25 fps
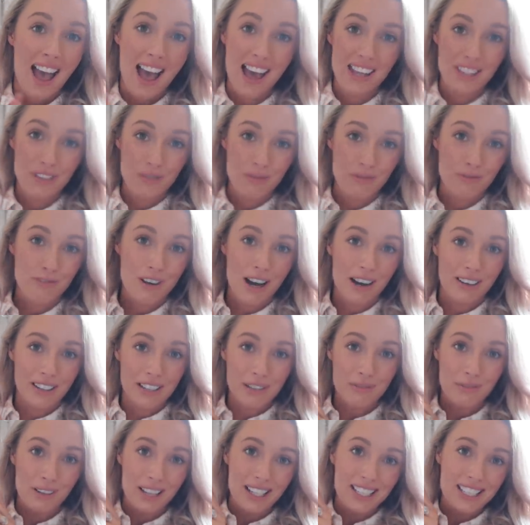and
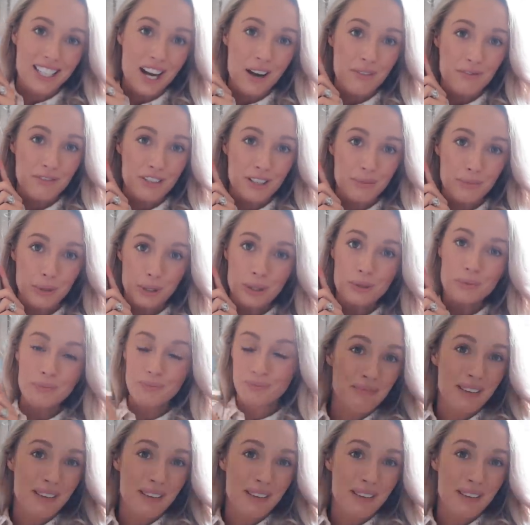very, very comfortable.